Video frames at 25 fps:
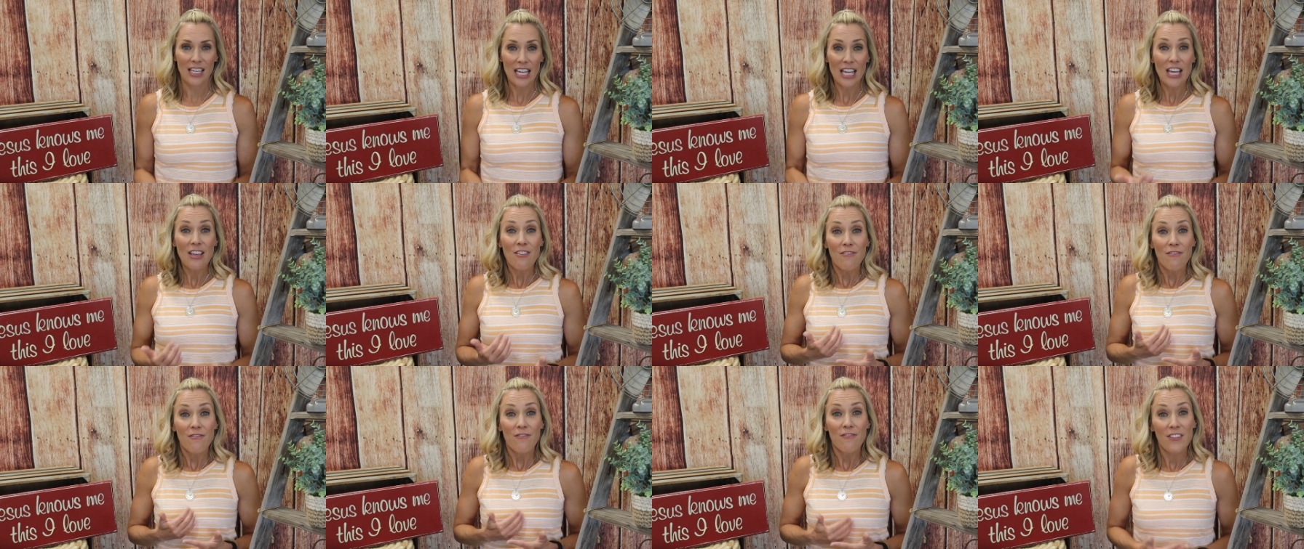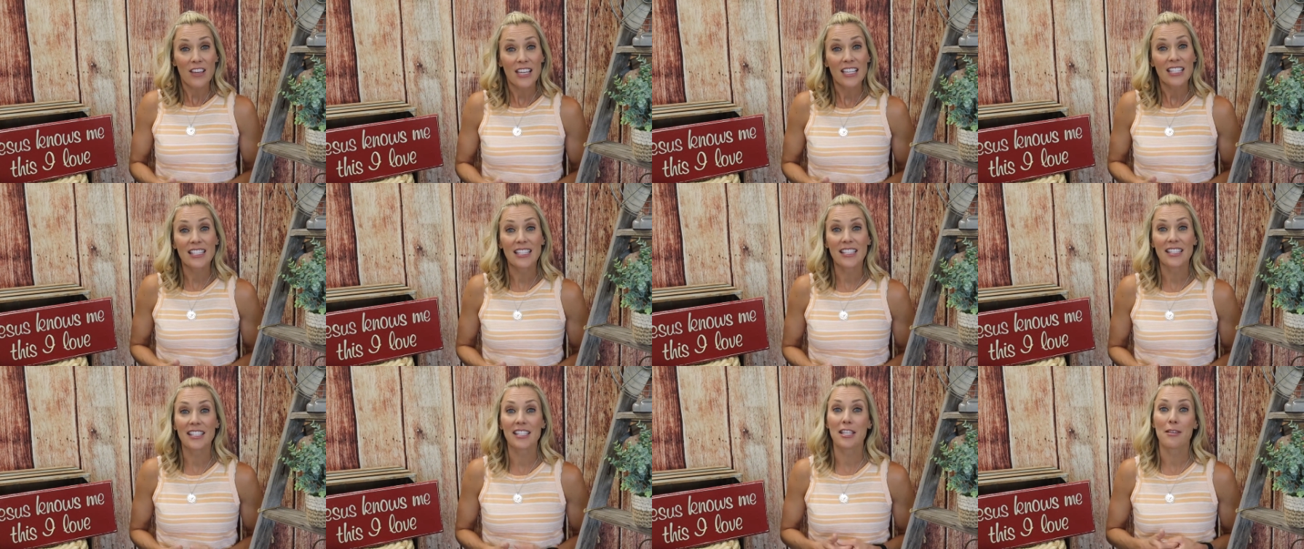He
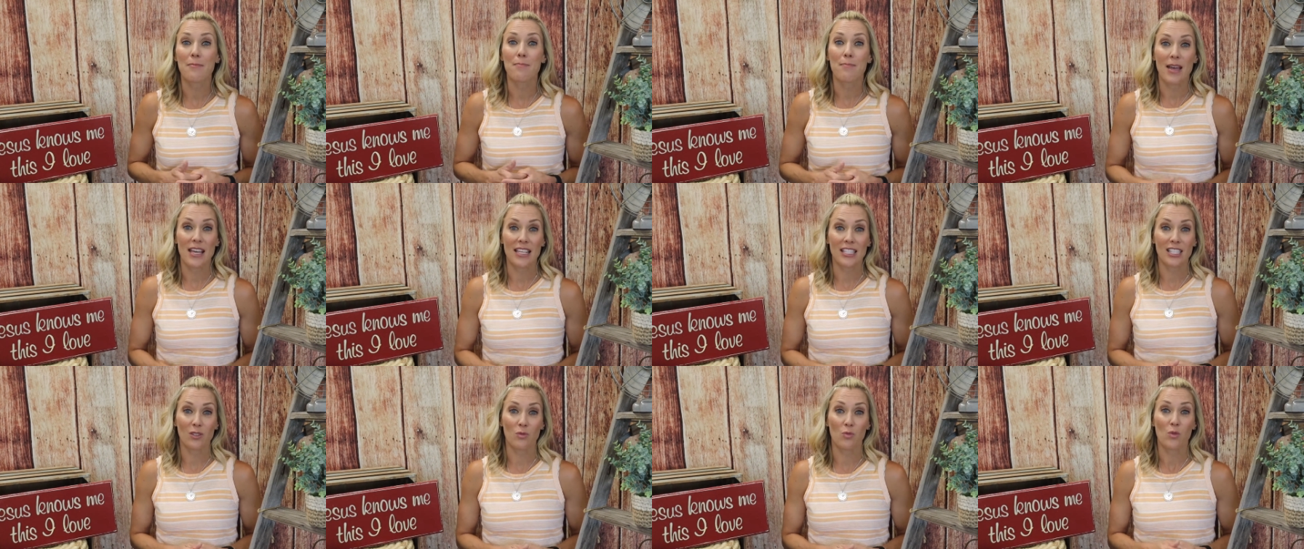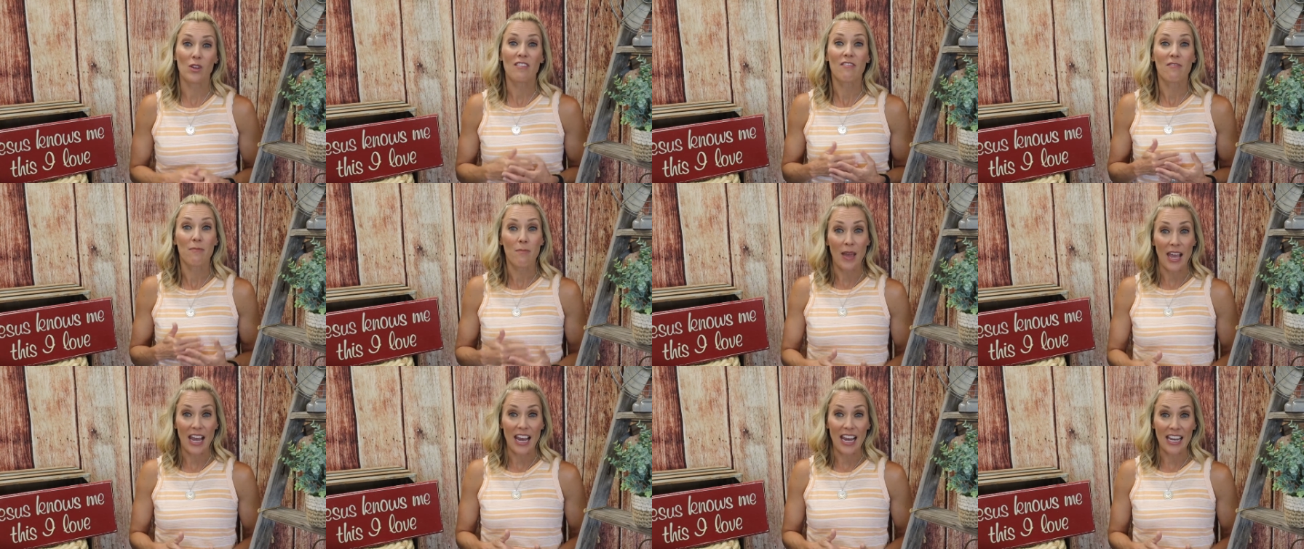fixes the mess
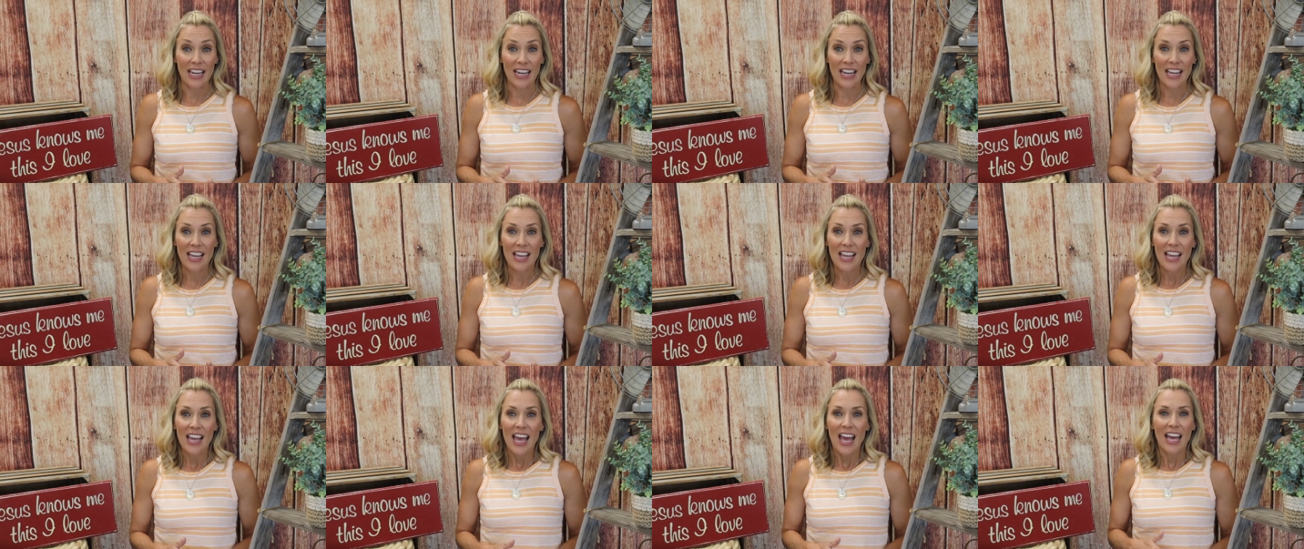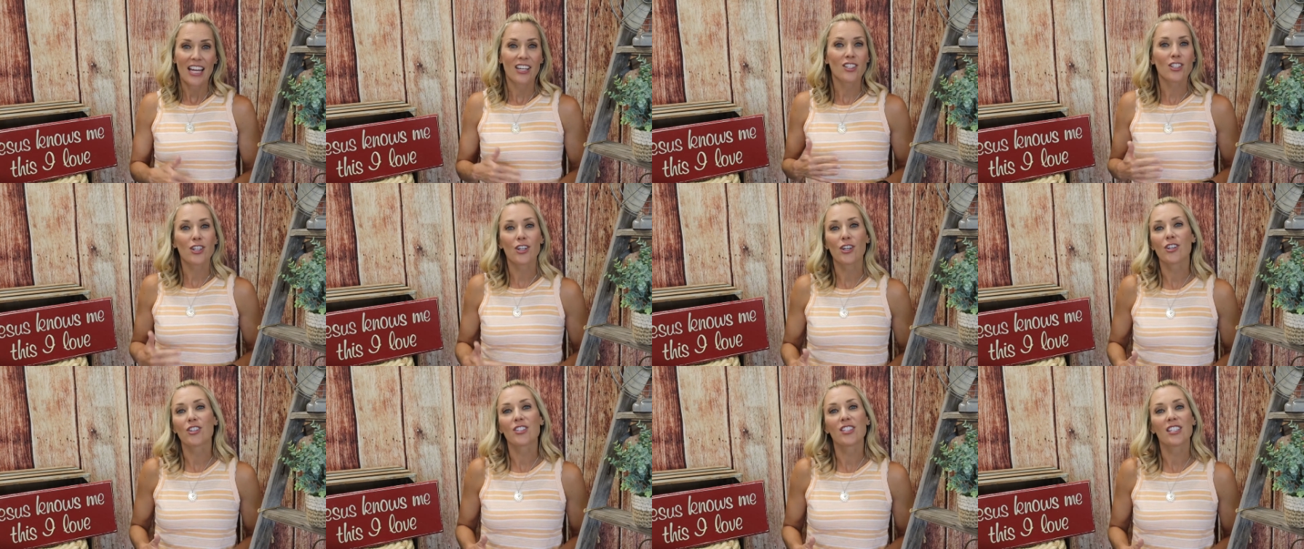we've made
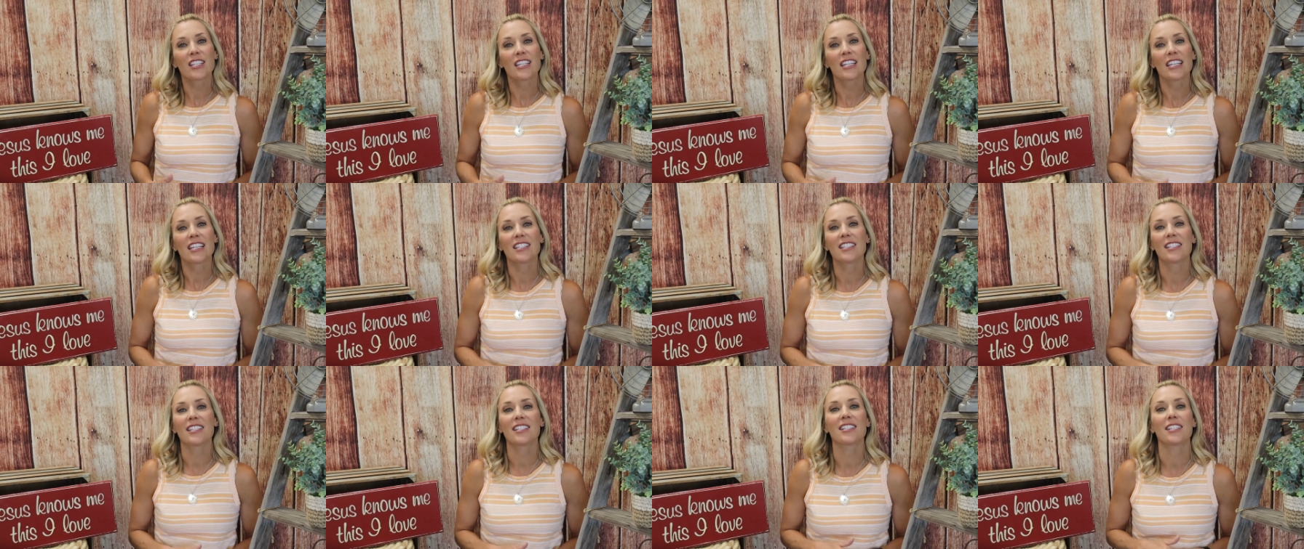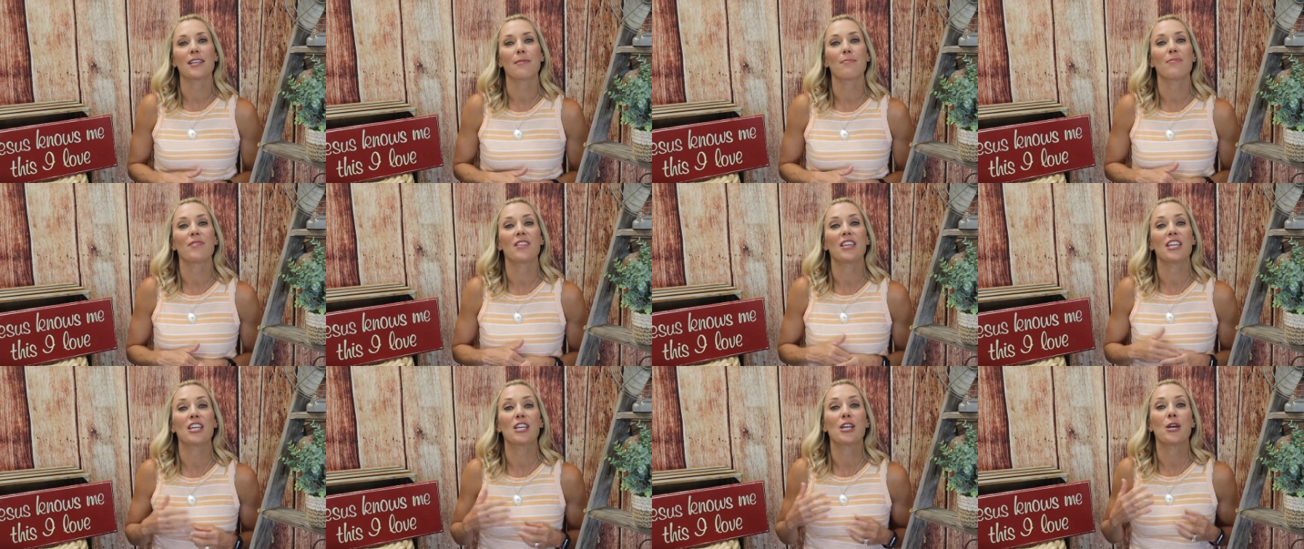and turns it into
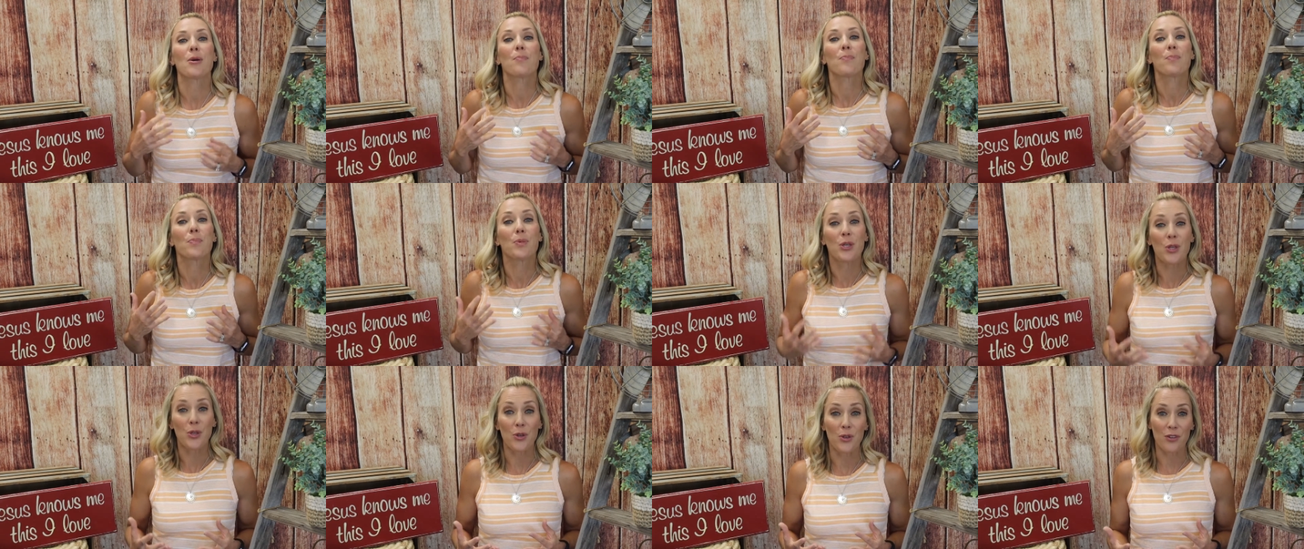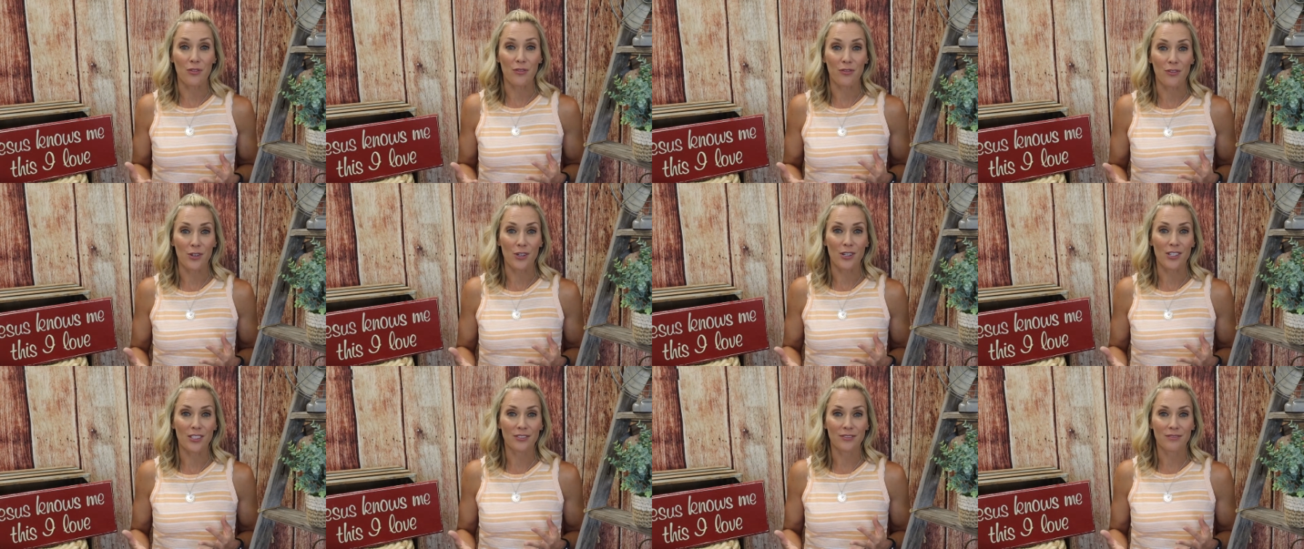something
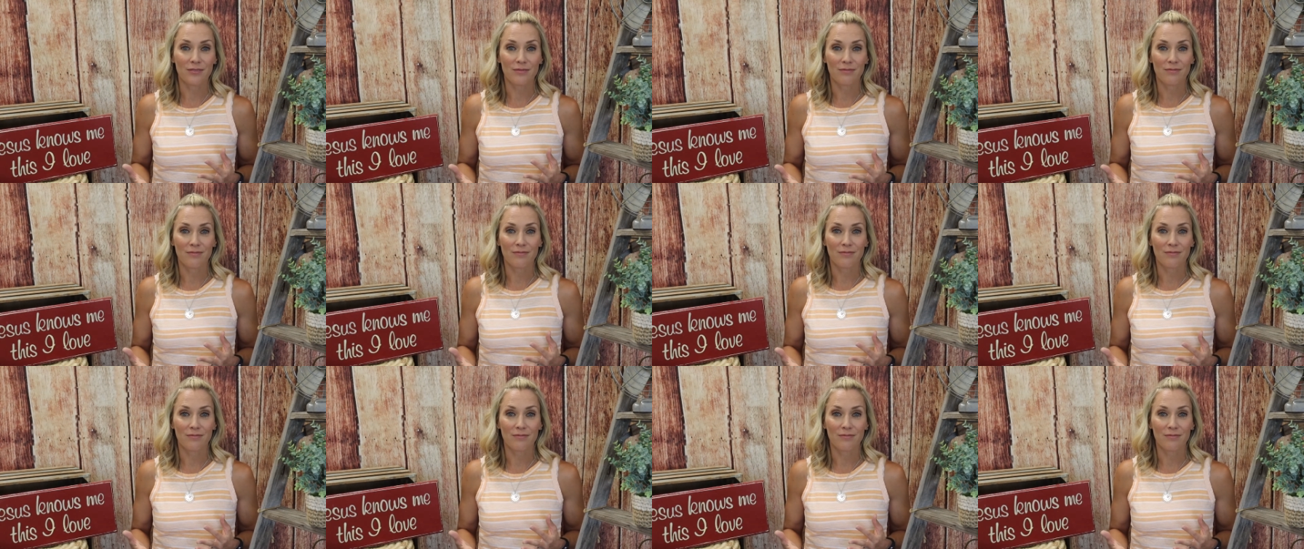beautiful.